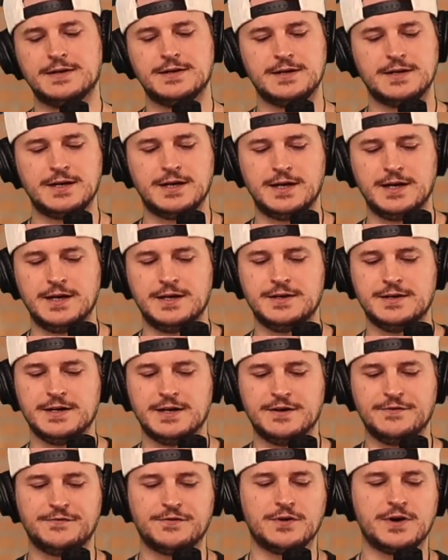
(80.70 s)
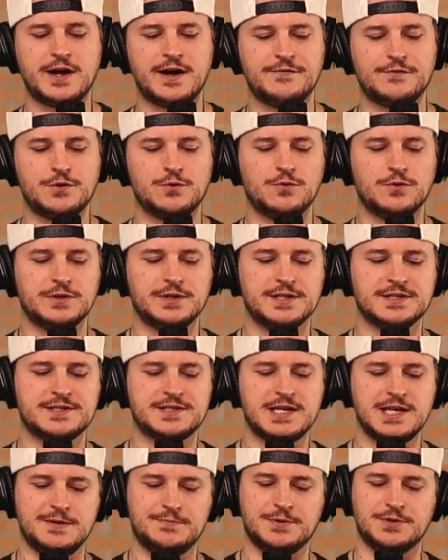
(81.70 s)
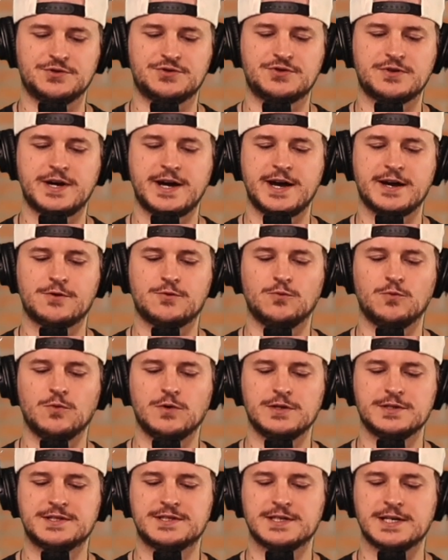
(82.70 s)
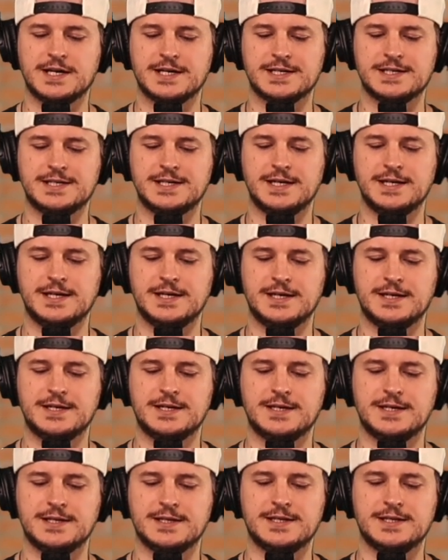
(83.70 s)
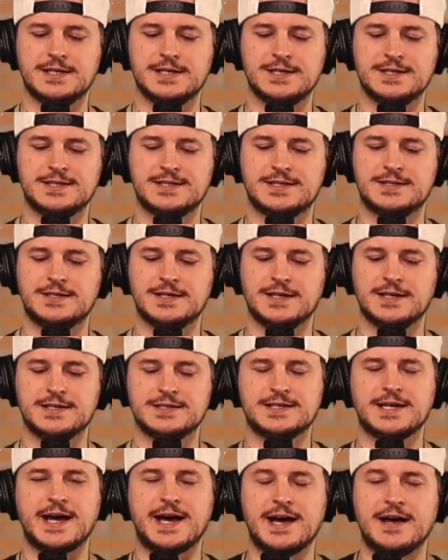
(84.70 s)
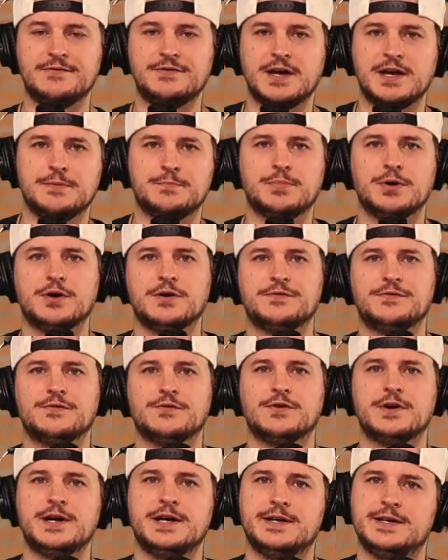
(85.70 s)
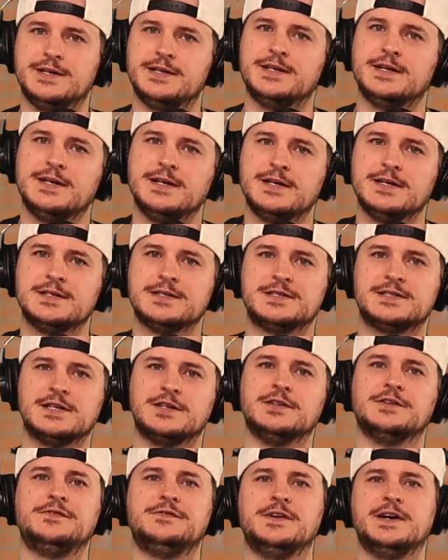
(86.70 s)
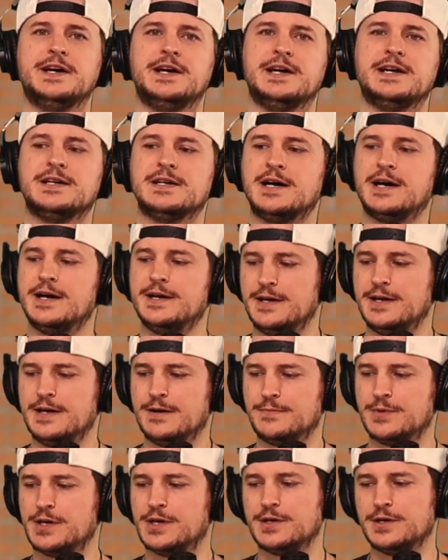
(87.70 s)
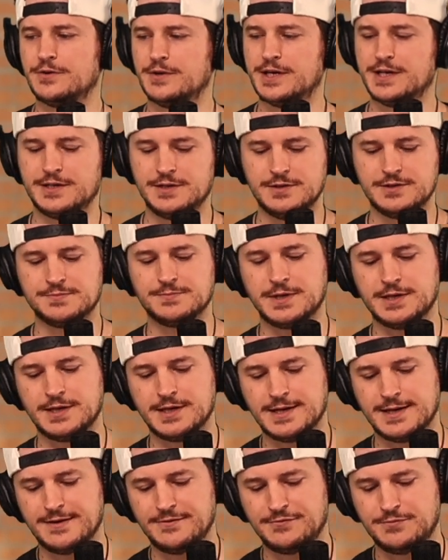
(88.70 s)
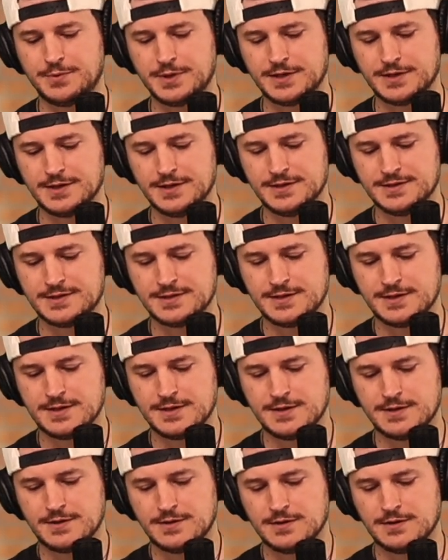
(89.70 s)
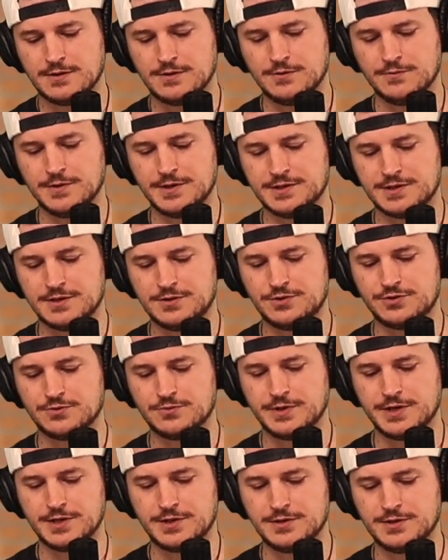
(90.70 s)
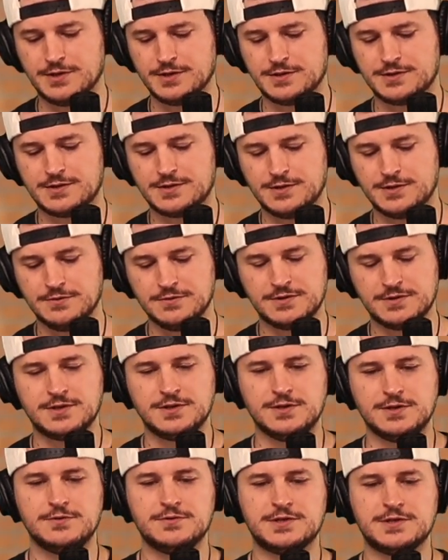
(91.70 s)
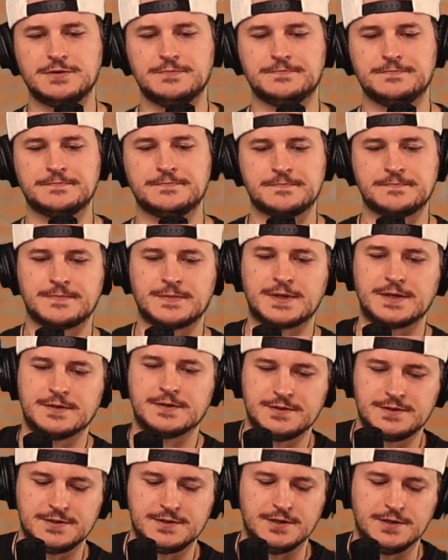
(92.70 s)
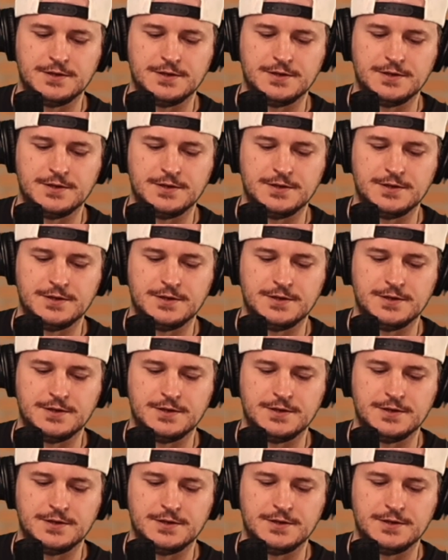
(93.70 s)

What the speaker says: And for everyone that's keeping track, once again, this does have a perforated cellophane. I am going to go ahead and use my knife because I always enjoy a good excuse to use it. So